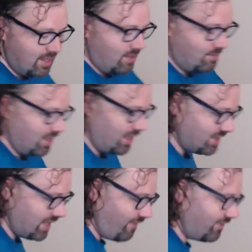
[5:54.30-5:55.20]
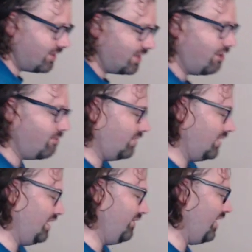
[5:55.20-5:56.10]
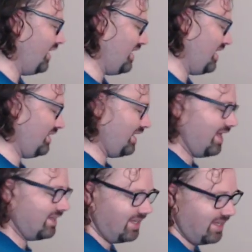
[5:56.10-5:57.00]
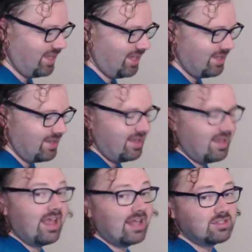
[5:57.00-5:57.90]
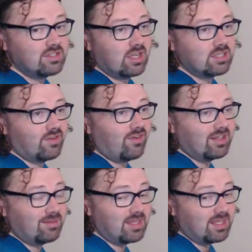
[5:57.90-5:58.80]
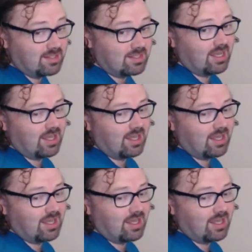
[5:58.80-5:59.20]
but I definitely don't believe that the ends justify the means.